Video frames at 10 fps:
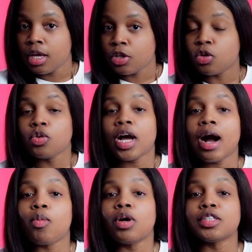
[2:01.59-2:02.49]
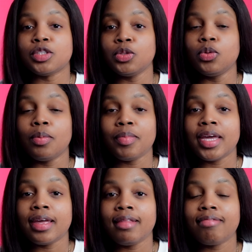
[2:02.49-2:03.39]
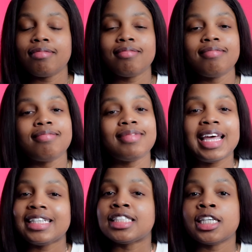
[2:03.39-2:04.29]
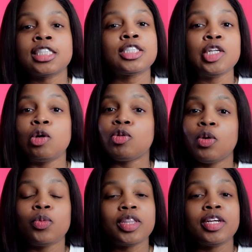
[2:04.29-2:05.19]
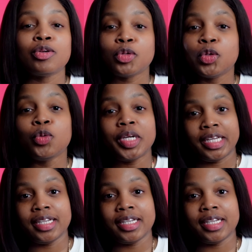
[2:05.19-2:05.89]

do not want to admit they just don't know what they're doing.